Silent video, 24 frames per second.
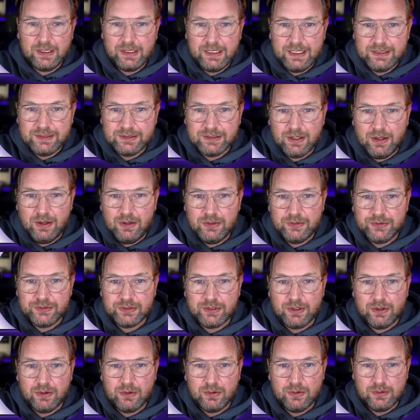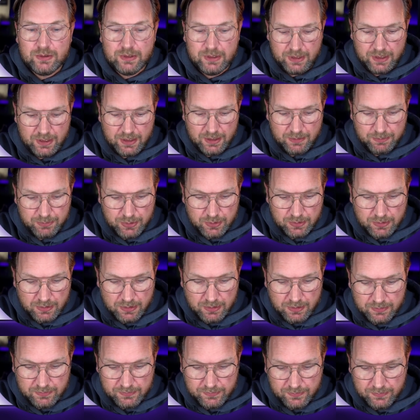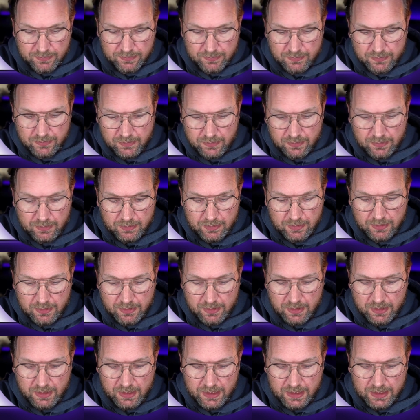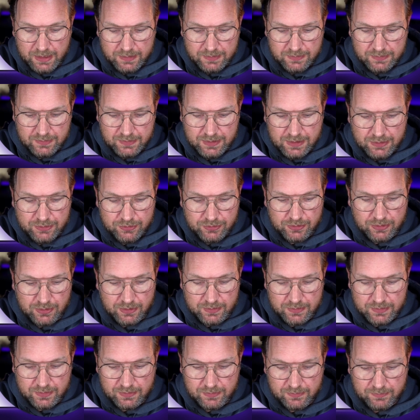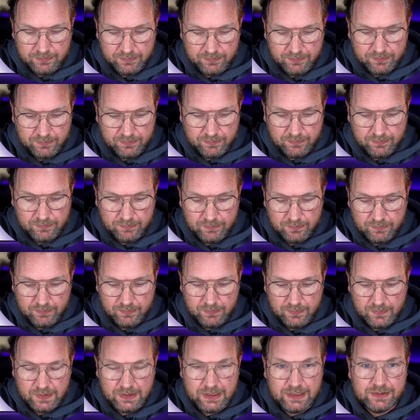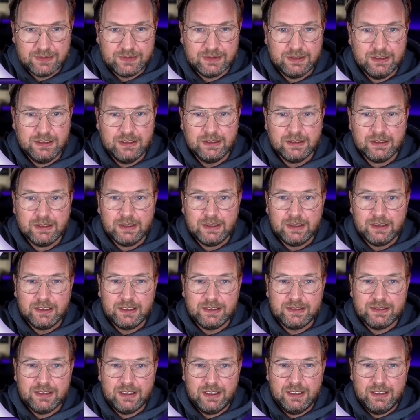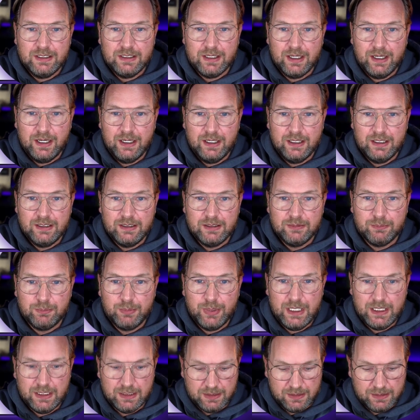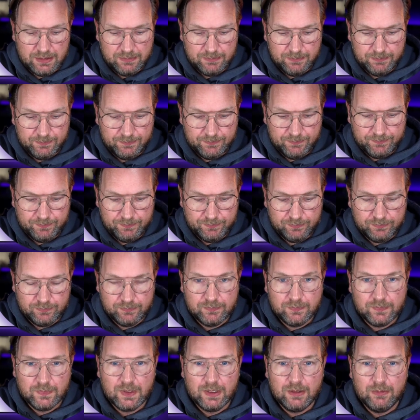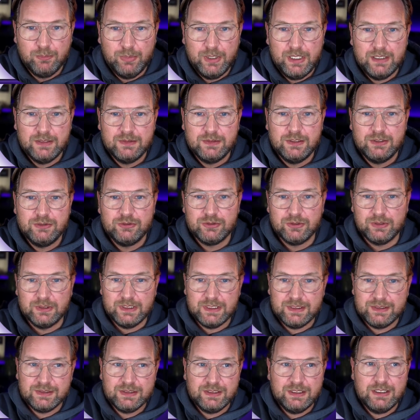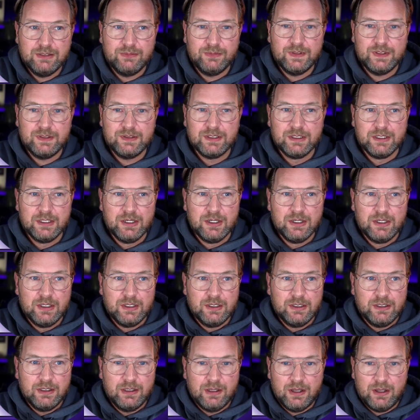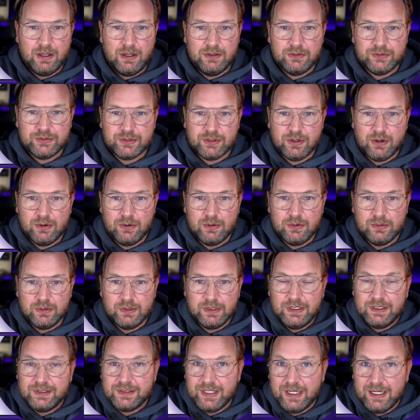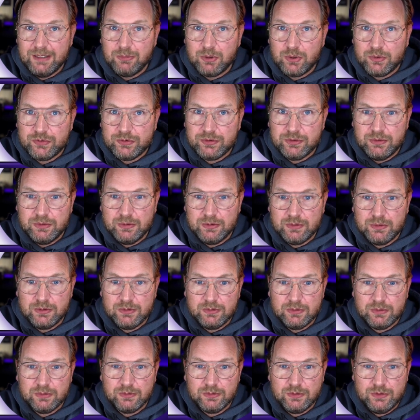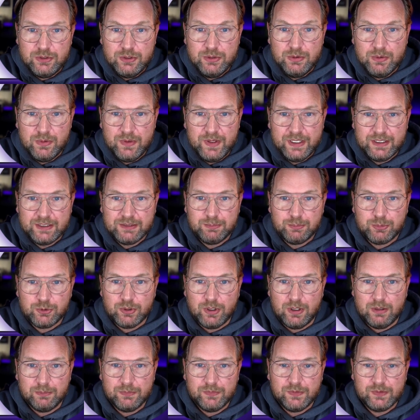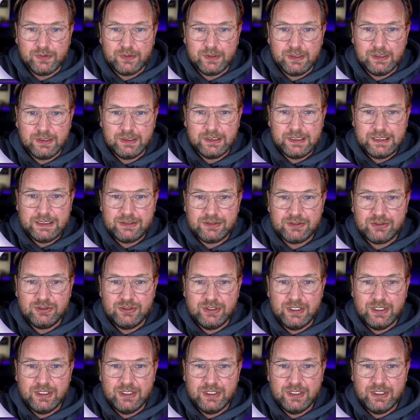Let's also put on a t-shirt. Let's see, let's say a pink t-shirt. Let's see if it also is able to do this prompt. Let's